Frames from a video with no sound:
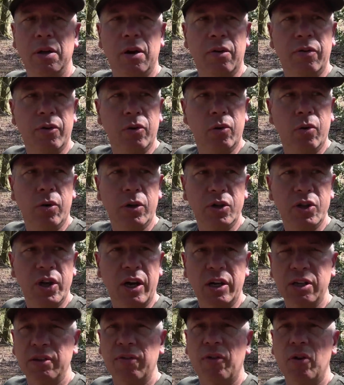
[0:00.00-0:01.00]
feel quite
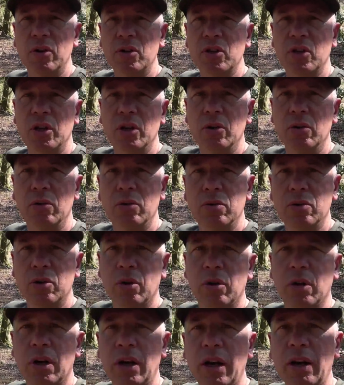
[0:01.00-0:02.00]
satisfied still, so
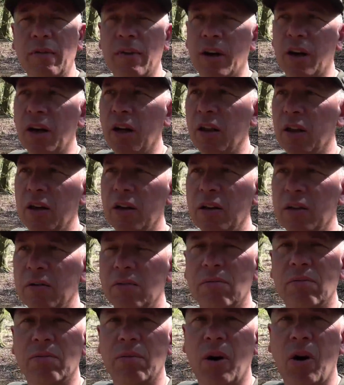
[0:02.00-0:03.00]
I'm going to leave it another
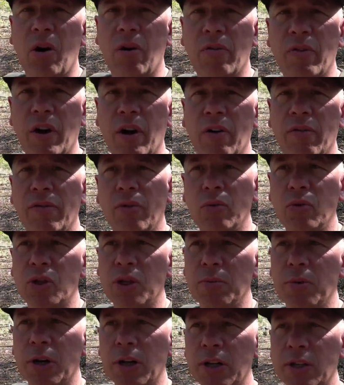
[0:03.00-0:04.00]
half hour,
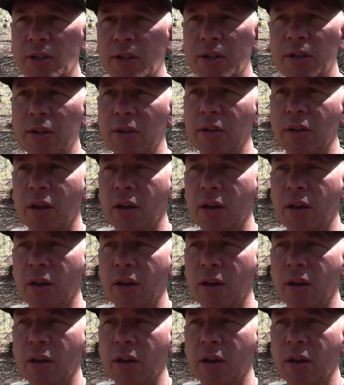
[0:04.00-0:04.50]
40 minutes and